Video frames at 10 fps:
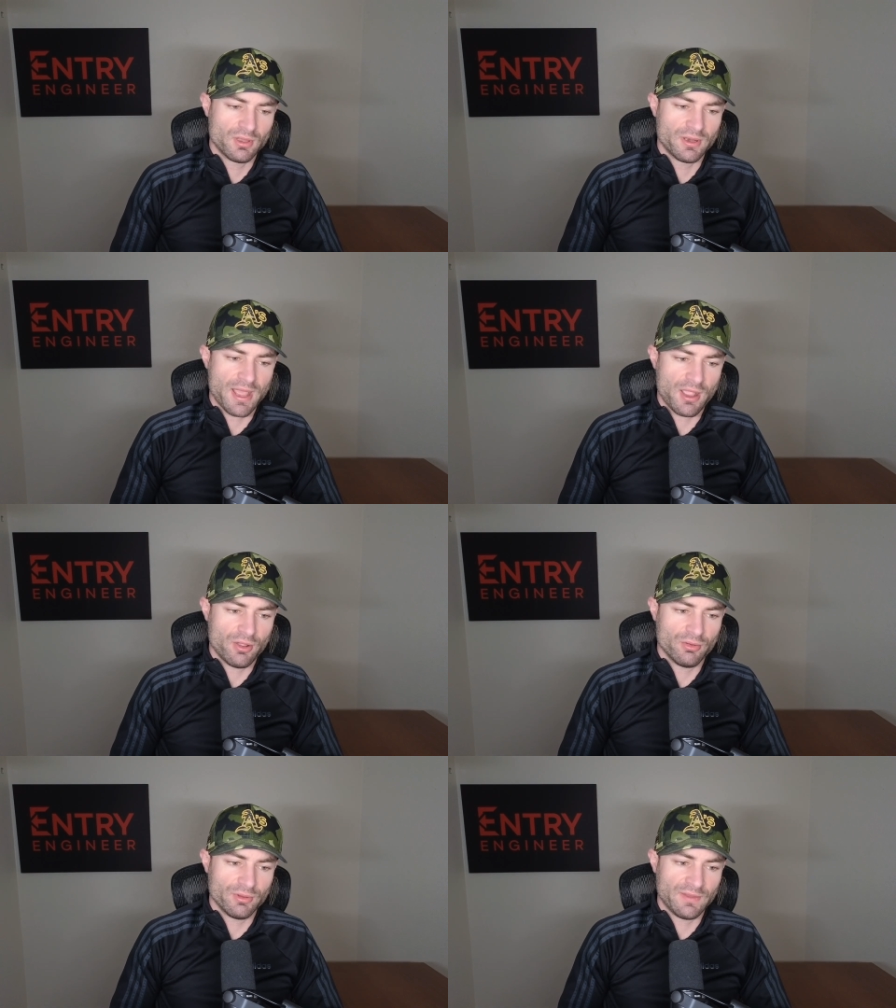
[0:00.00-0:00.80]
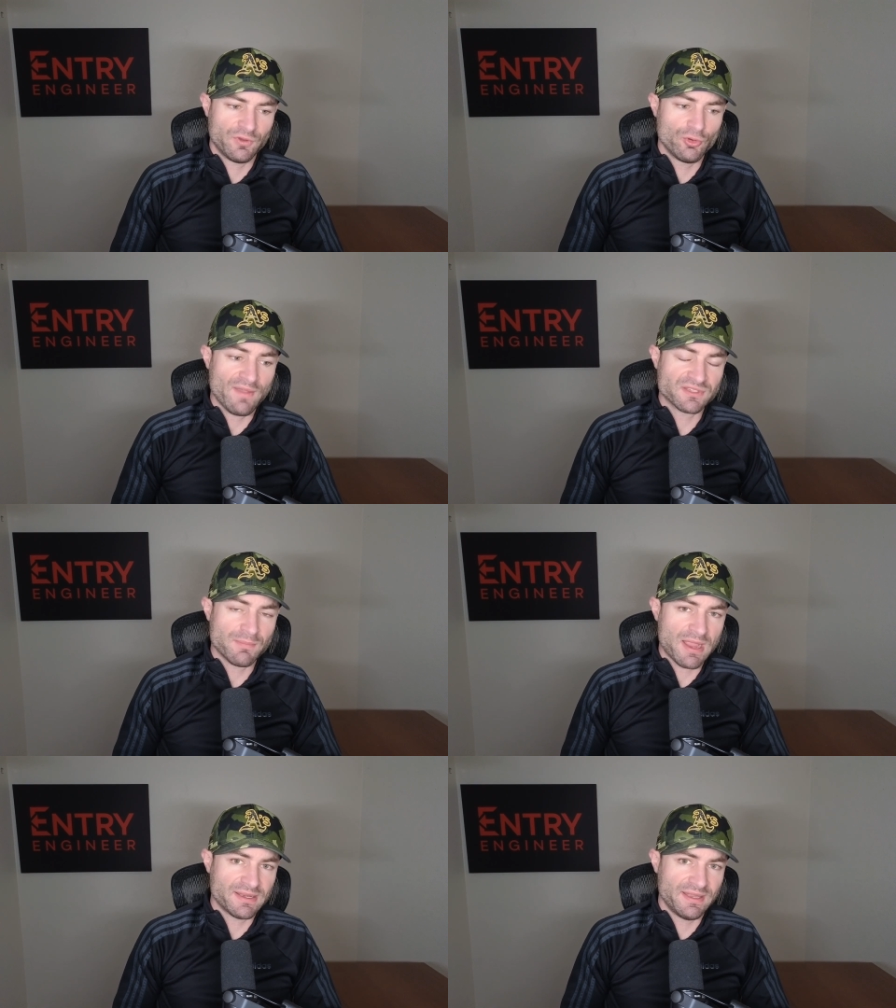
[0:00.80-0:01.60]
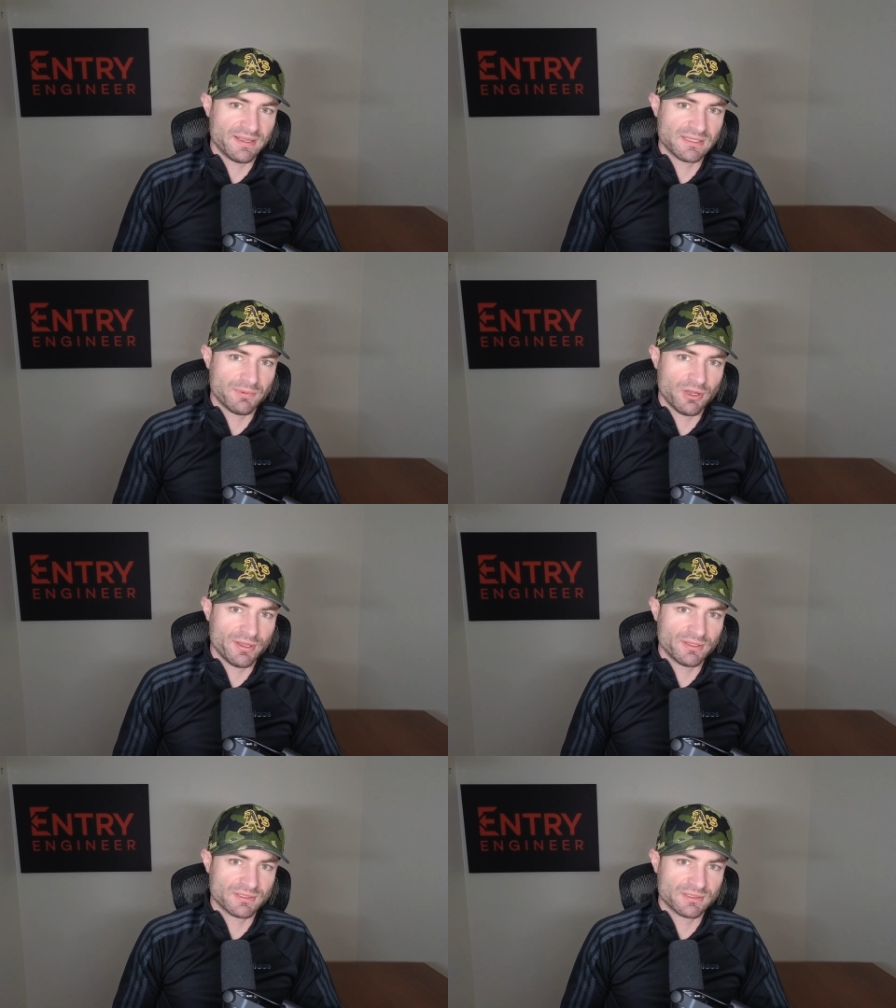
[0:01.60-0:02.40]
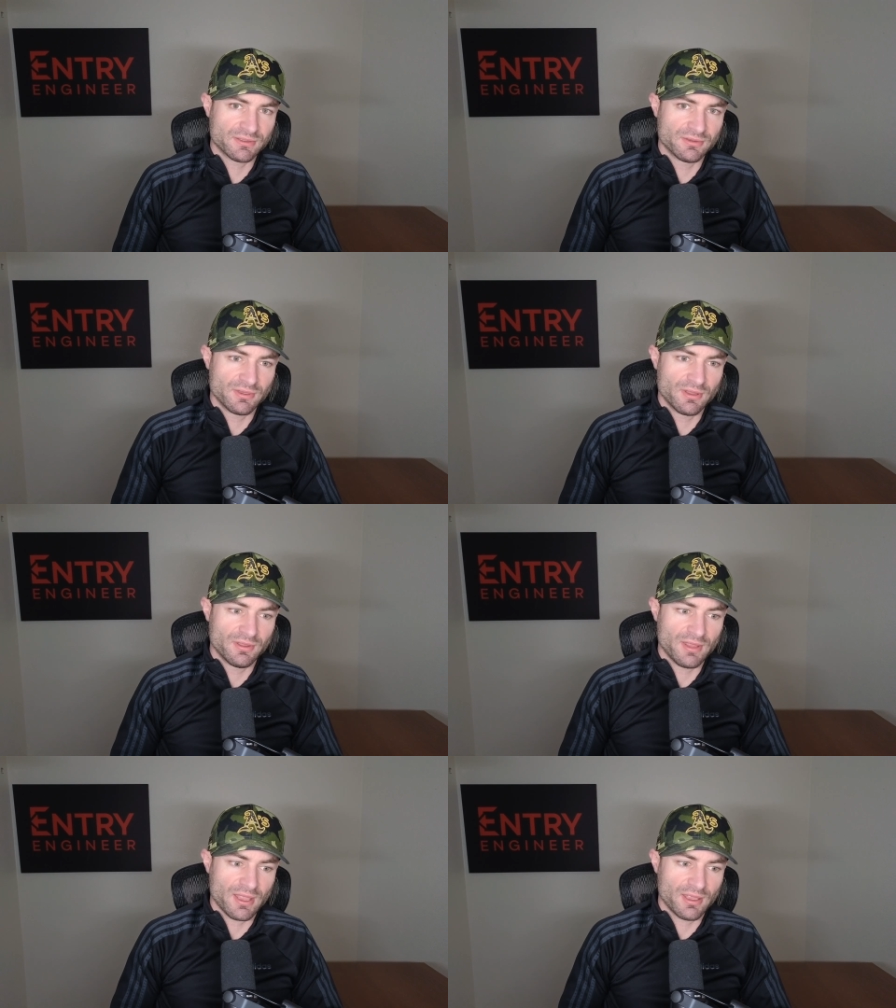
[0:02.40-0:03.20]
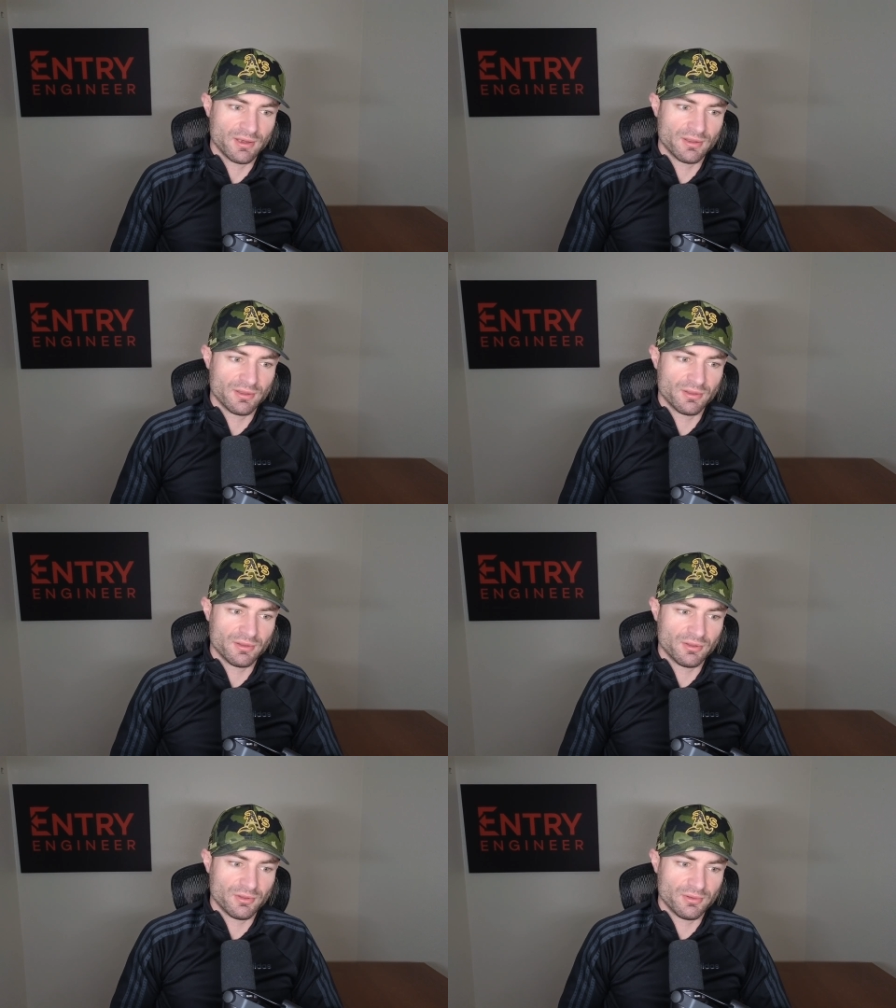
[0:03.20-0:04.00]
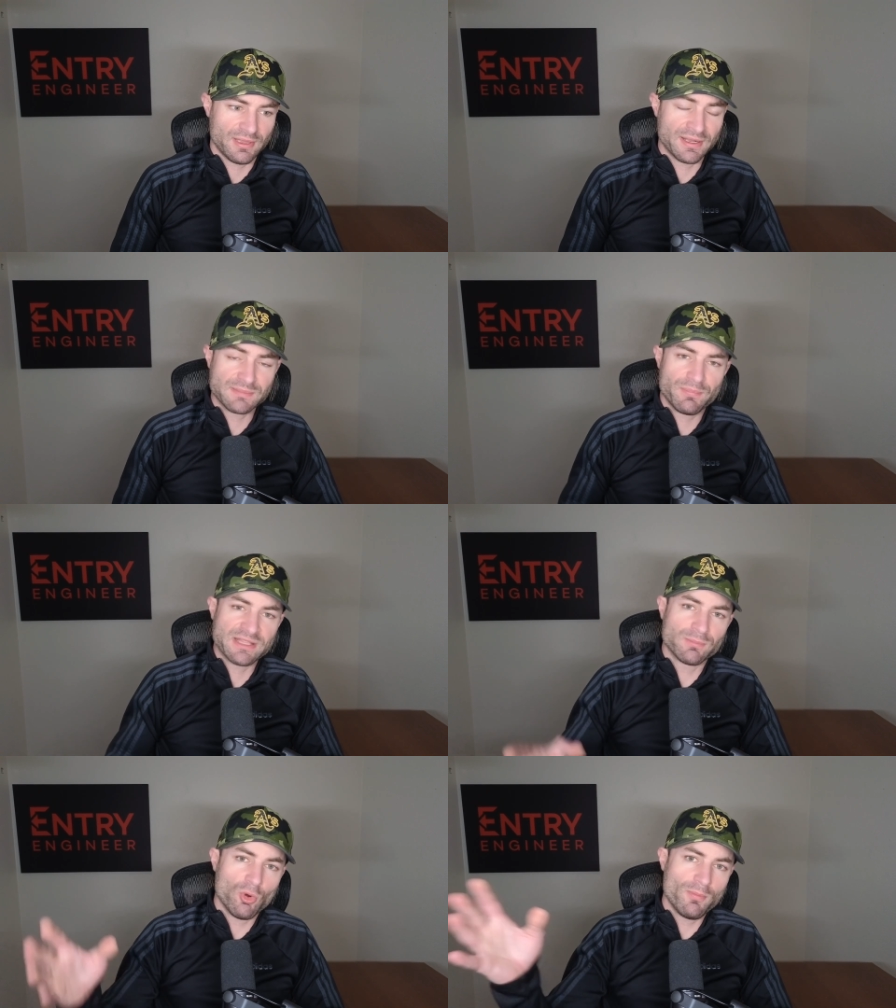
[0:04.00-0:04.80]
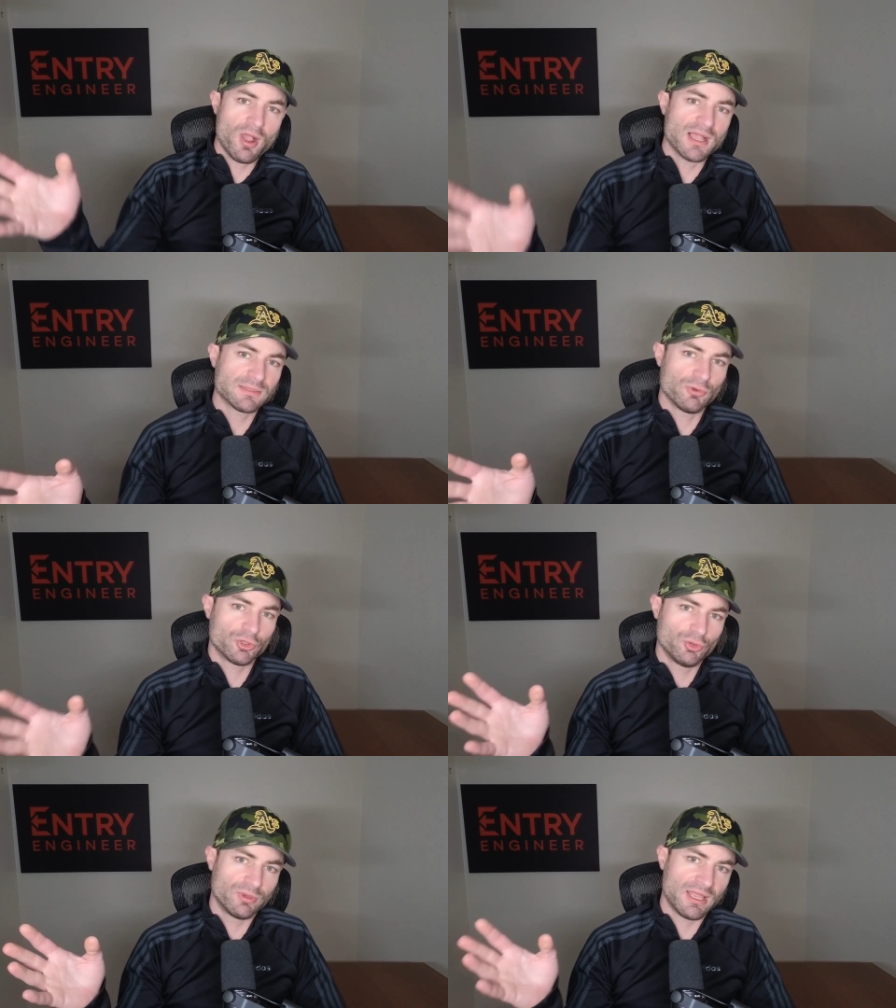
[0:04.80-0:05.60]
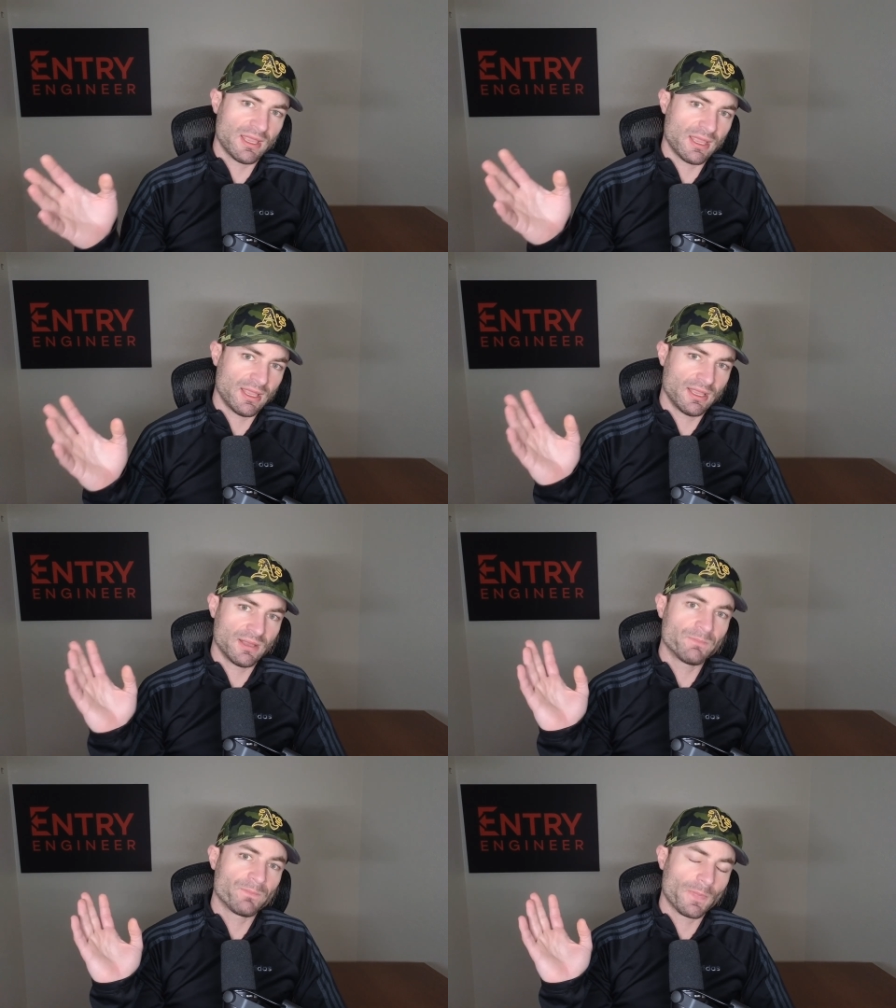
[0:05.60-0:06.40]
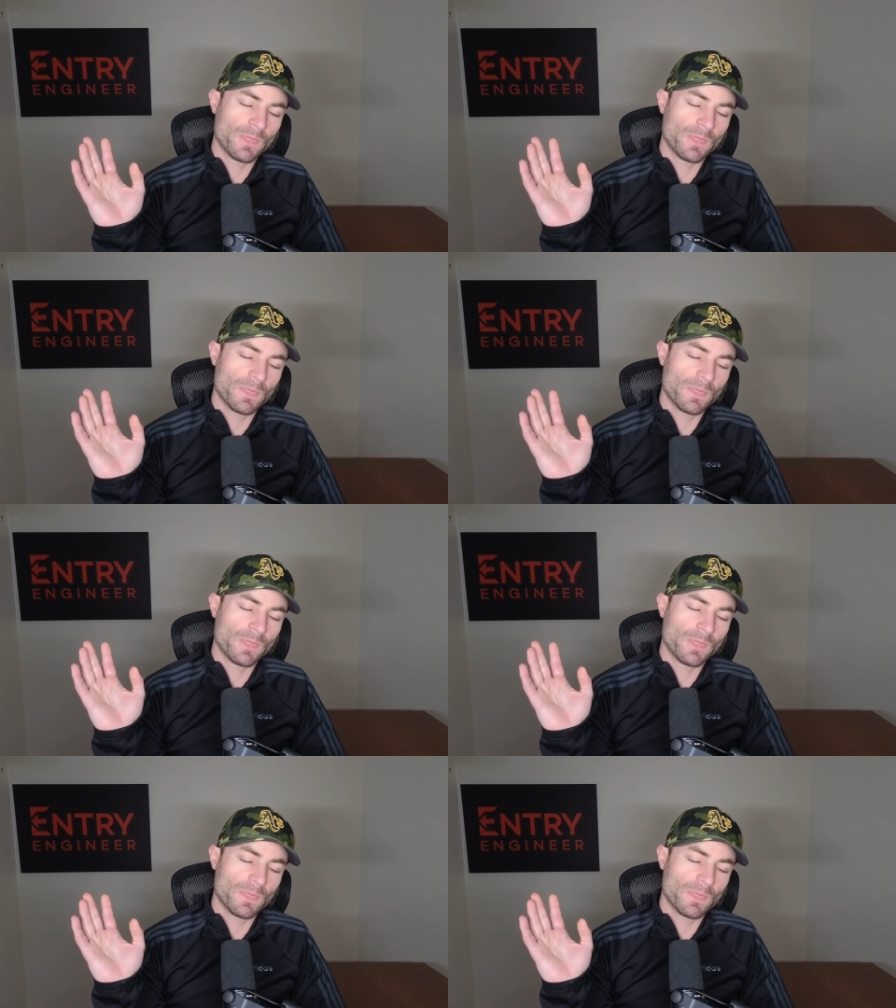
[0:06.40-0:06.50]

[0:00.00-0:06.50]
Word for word: Now, if you do have some IT experience, then it is it's more possible to get a